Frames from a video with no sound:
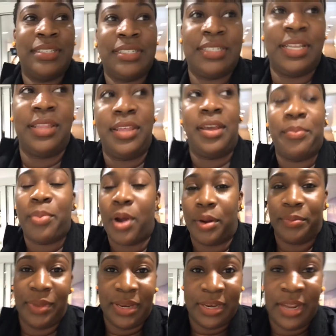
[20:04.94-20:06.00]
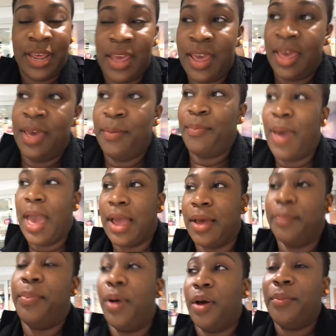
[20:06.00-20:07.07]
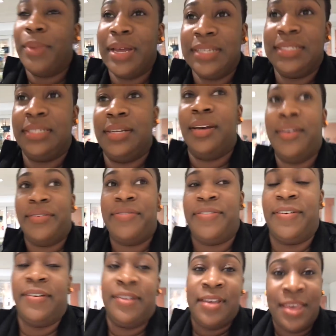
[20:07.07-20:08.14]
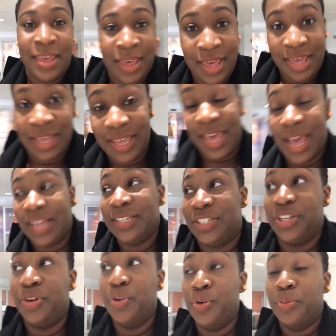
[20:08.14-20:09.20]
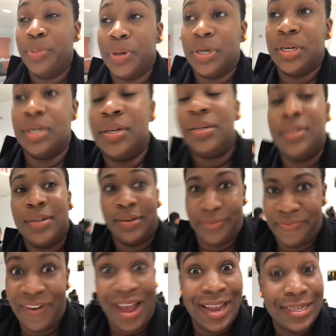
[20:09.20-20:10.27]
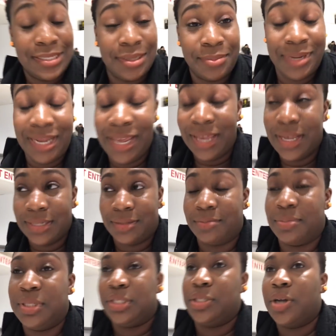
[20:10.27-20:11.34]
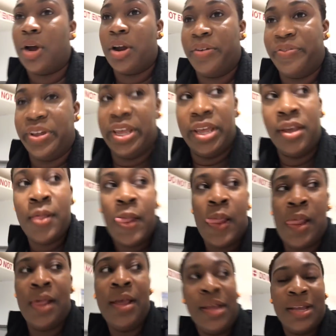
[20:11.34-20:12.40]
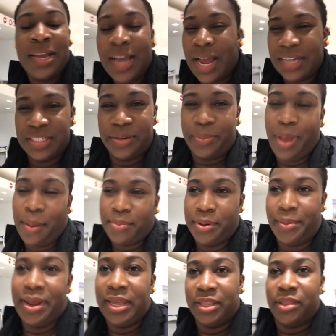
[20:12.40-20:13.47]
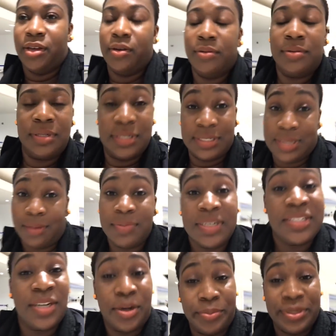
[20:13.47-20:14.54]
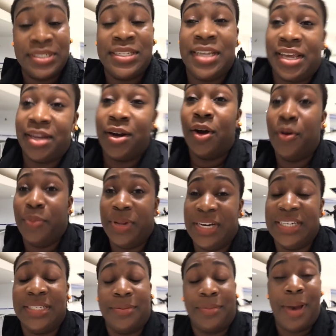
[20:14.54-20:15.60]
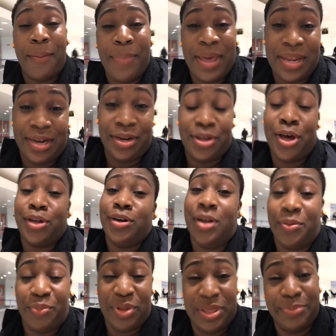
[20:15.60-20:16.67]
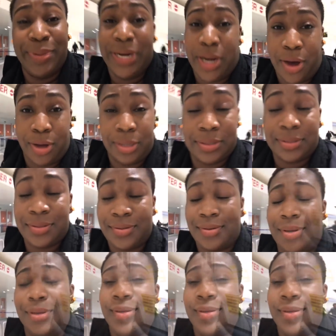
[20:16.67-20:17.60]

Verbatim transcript: to the apartment, pack up all my stuff, catch an Uber, find something to eat because I'm starving. I should be able to make it though because I'm determined to get home and into my bed and cuddle up with my dogs.